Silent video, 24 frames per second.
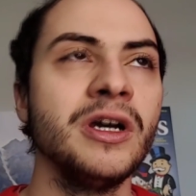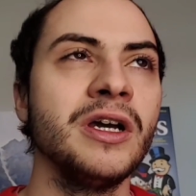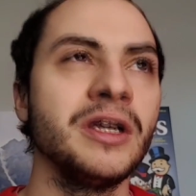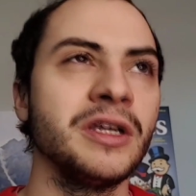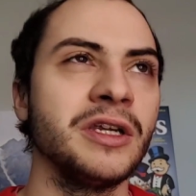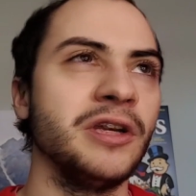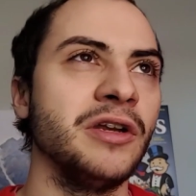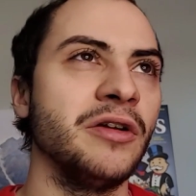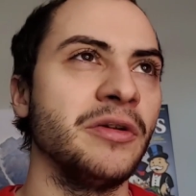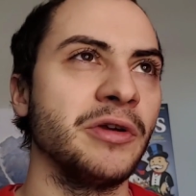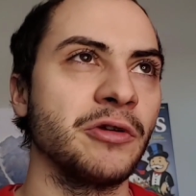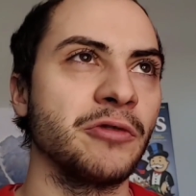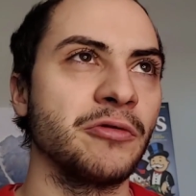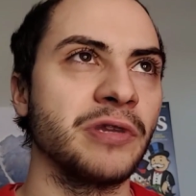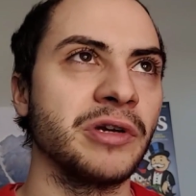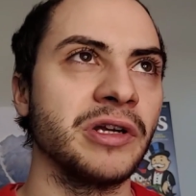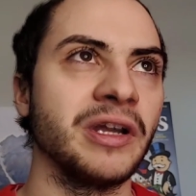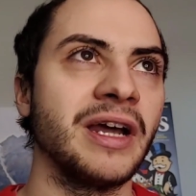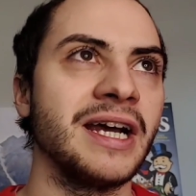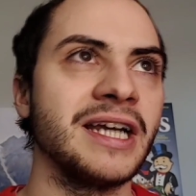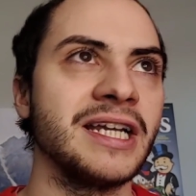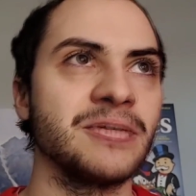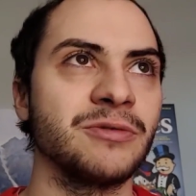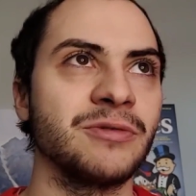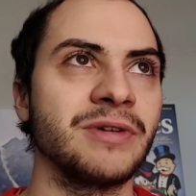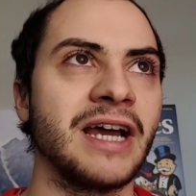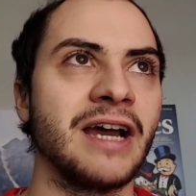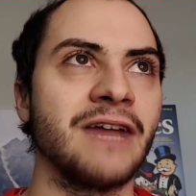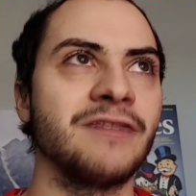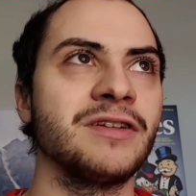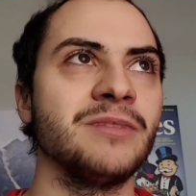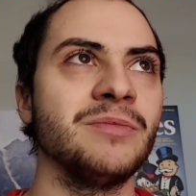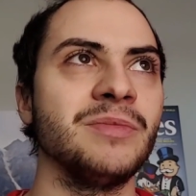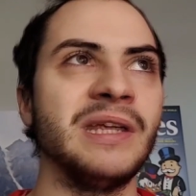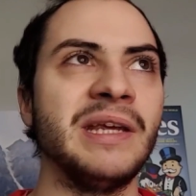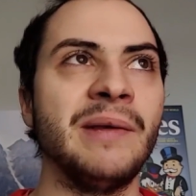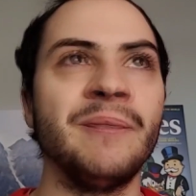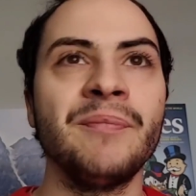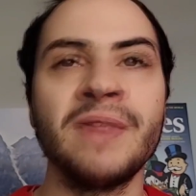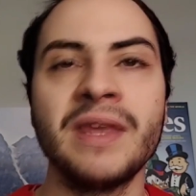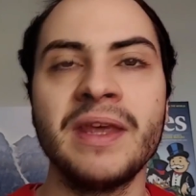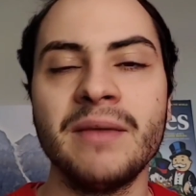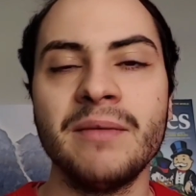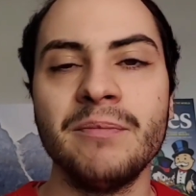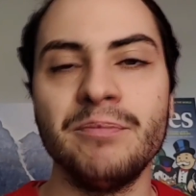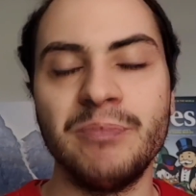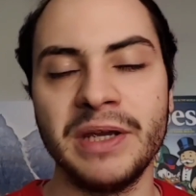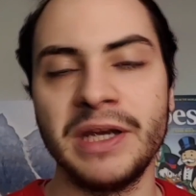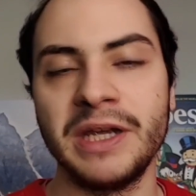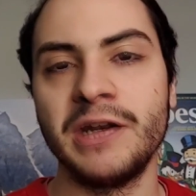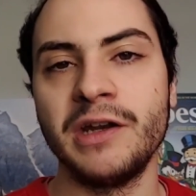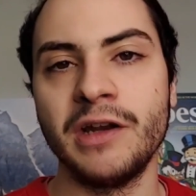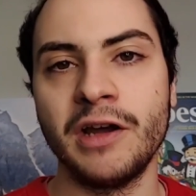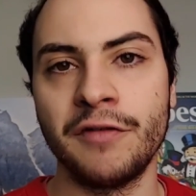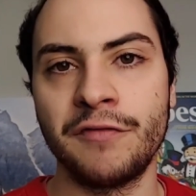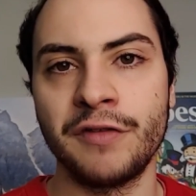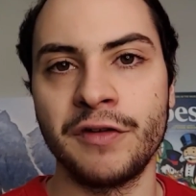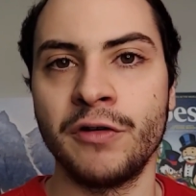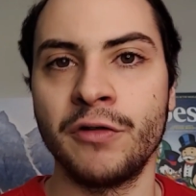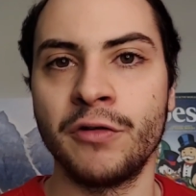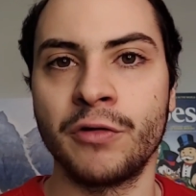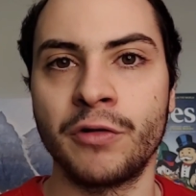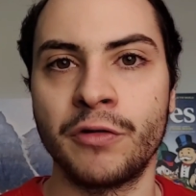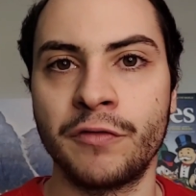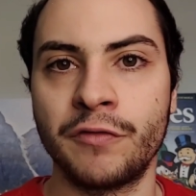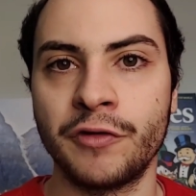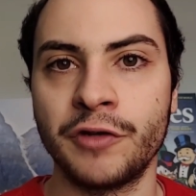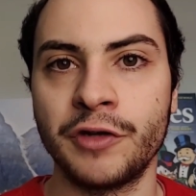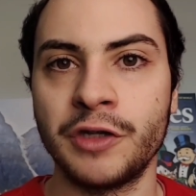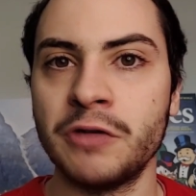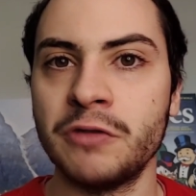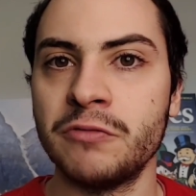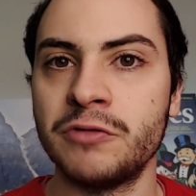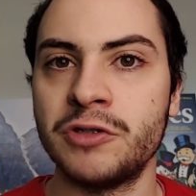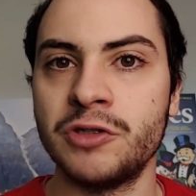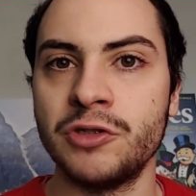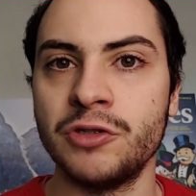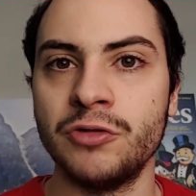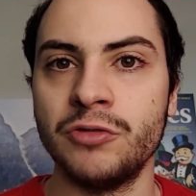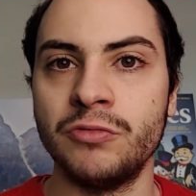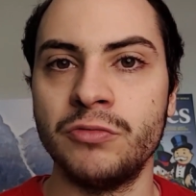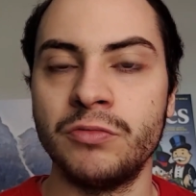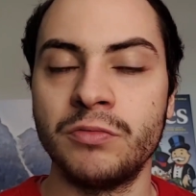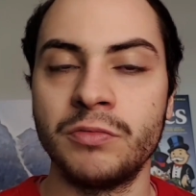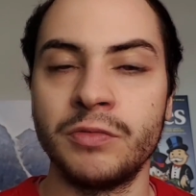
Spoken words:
You know, your grid lines would have to be big enough in order for you to,